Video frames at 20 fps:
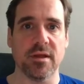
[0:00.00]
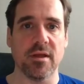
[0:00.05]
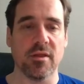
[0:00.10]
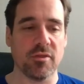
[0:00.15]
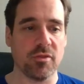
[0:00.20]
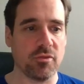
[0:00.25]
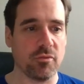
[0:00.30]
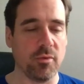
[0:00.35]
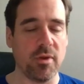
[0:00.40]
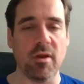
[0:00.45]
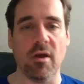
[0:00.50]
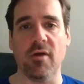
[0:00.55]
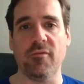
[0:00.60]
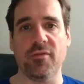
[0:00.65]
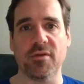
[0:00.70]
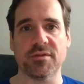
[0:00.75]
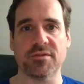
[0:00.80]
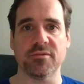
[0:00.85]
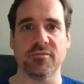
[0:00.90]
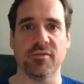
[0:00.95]
3
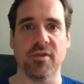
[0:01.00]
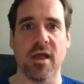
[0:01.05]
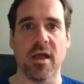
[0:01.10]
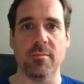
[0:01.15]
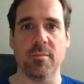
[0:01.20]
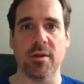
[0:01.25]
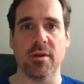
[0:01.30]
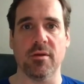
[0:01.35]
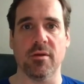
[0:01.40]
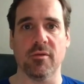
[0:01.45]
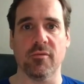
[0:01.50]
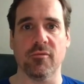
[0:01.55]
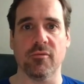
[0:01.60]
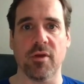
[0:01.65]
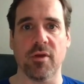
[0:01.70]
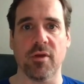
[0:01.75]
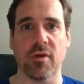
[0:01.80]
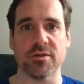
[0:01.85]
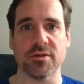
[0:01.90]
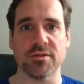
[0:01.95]
offensive linemen are
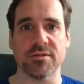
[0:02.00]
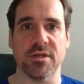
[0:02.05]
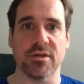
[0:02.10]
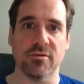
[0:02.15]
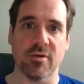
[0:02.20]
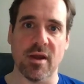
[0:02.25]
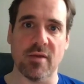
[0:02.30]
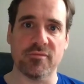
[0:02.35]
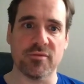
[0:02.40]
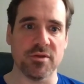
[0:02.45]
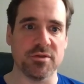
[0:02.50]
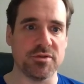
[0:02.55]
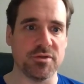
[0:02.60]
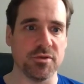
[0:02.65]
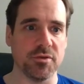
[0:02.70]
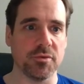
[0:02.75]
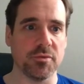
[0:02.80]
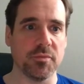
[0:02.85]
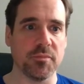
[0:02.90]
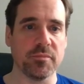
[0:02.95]
free agents. They drafted
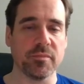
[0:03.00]
2.